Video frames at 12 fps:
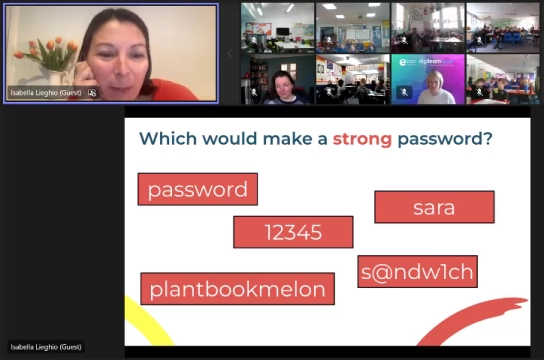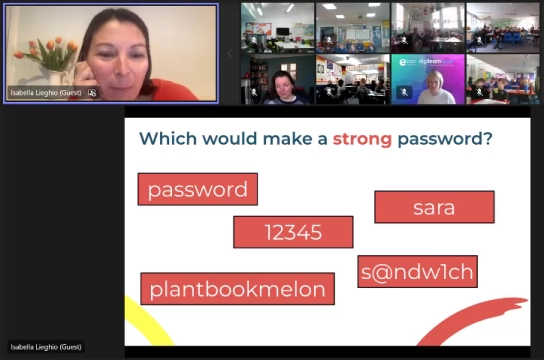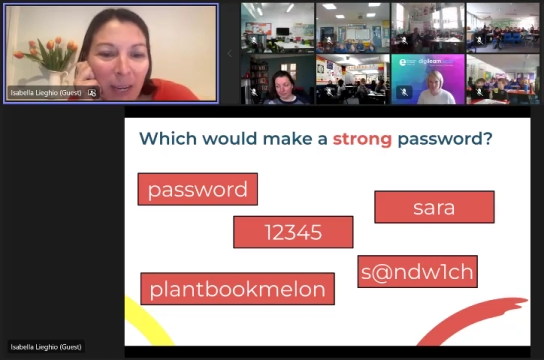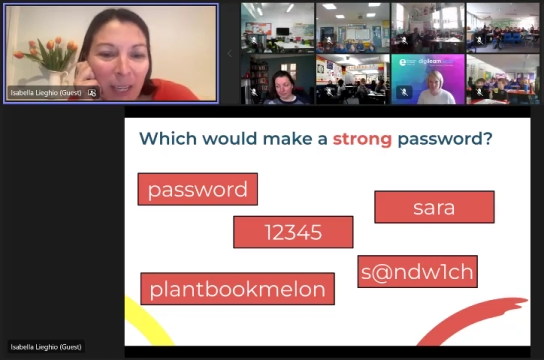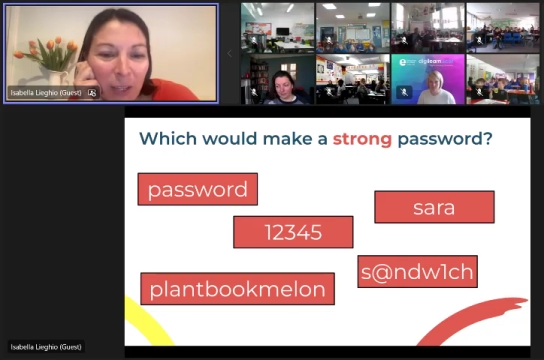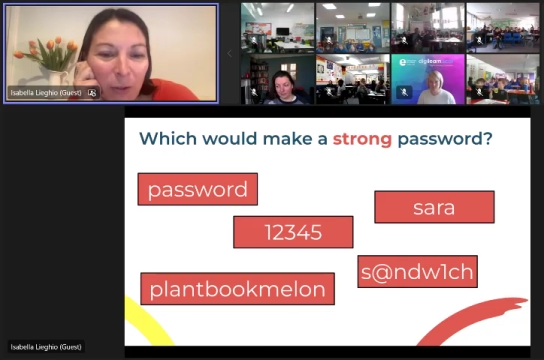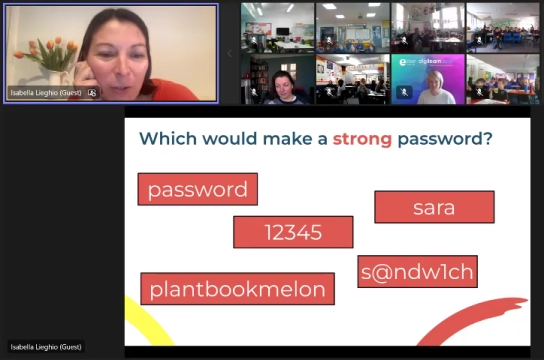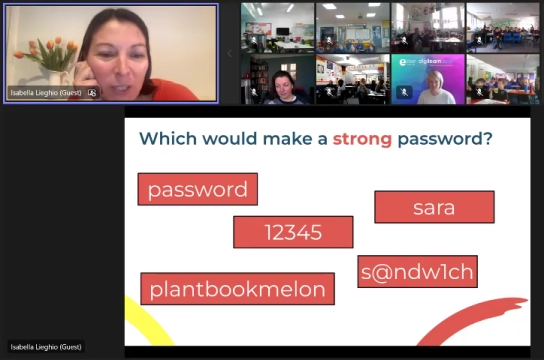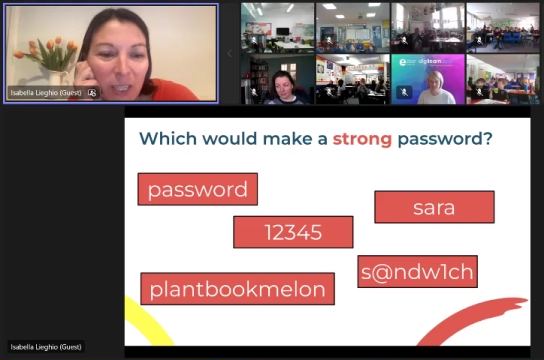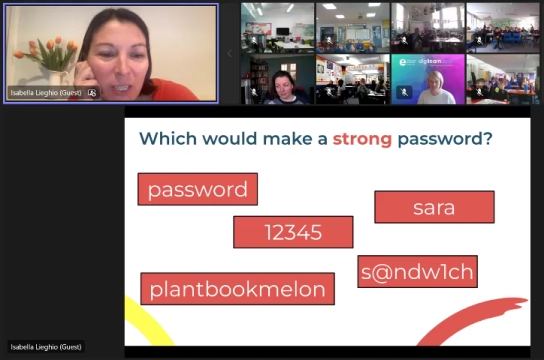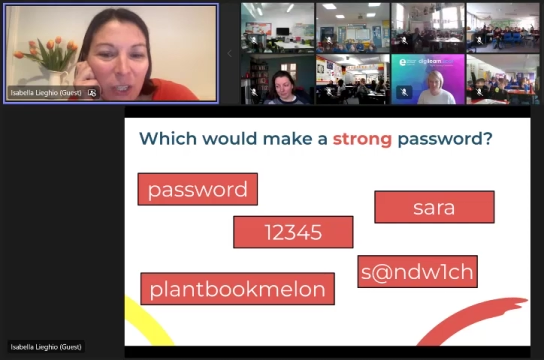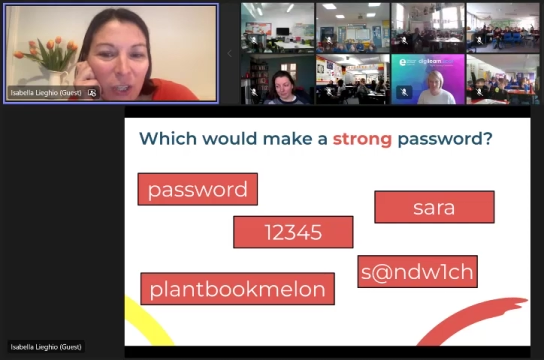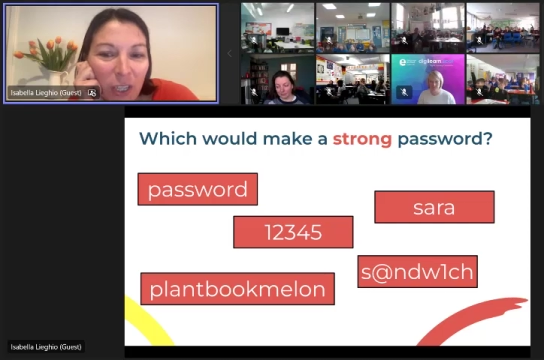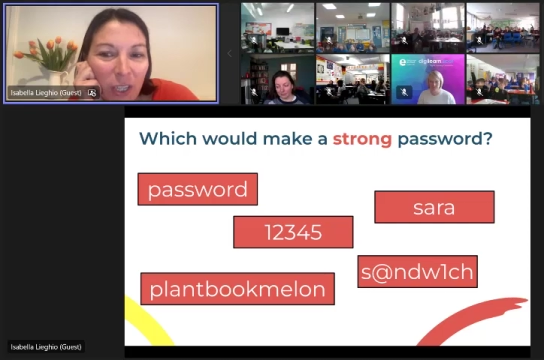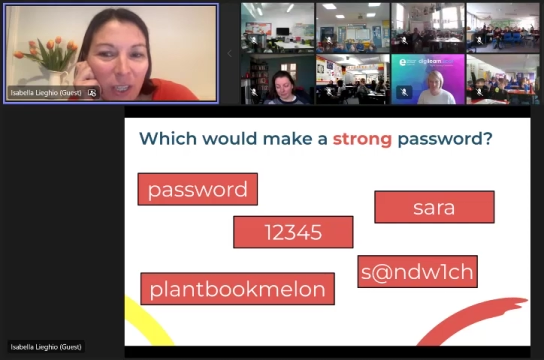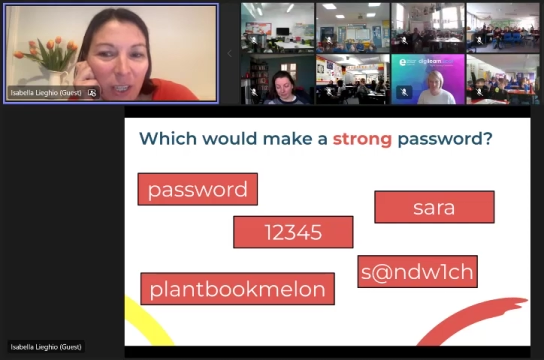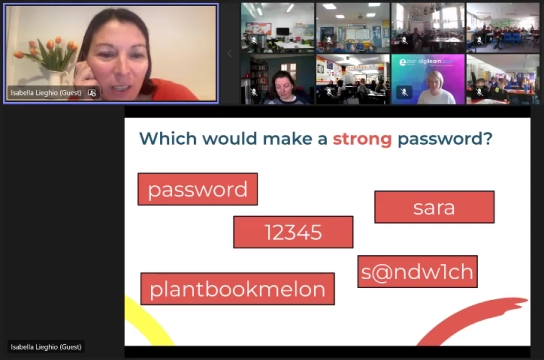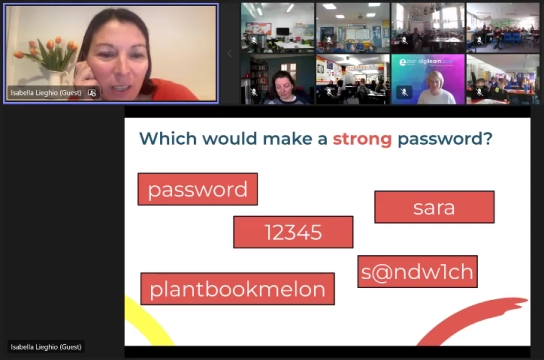Maybe let your teacher
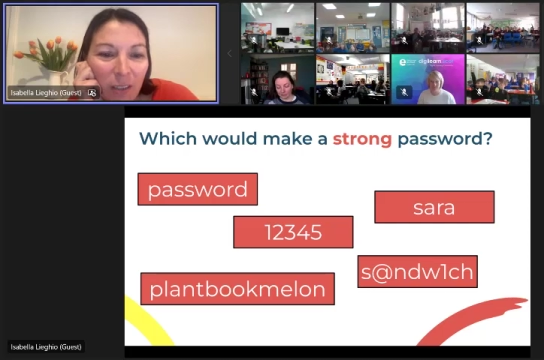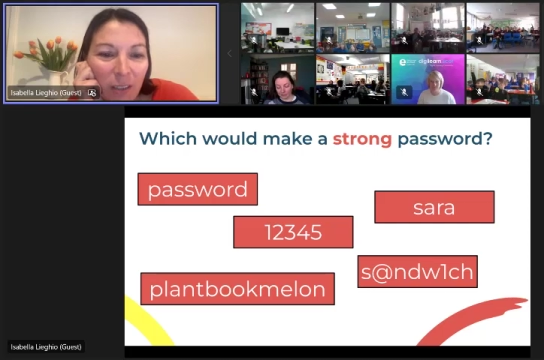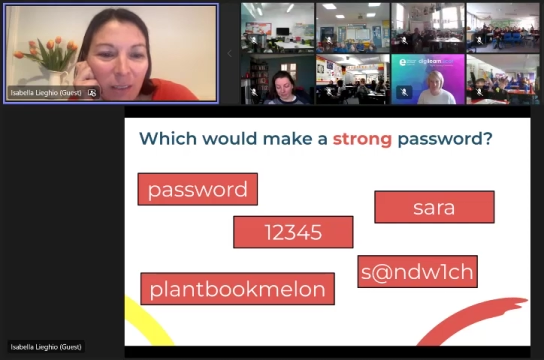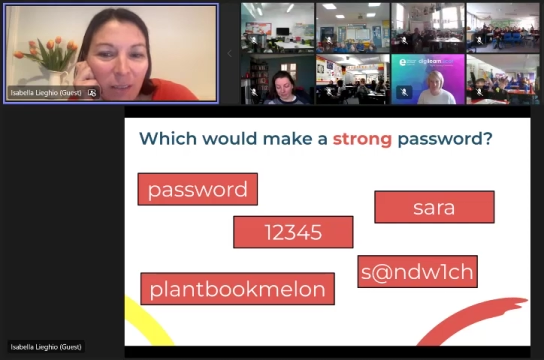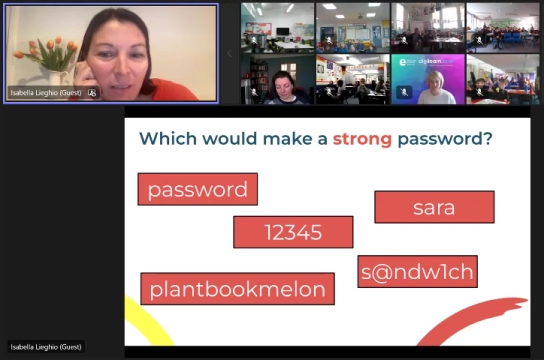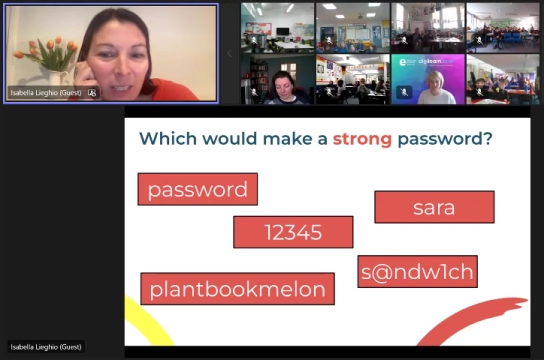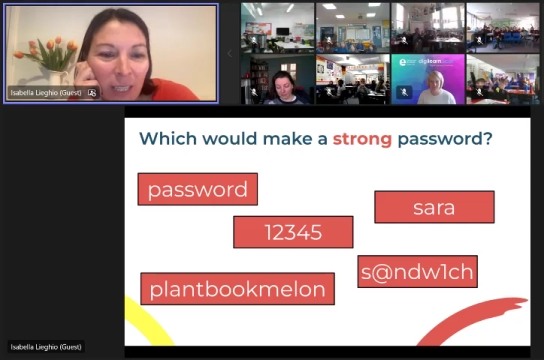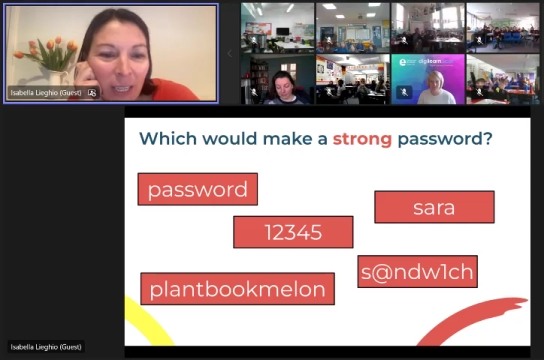know,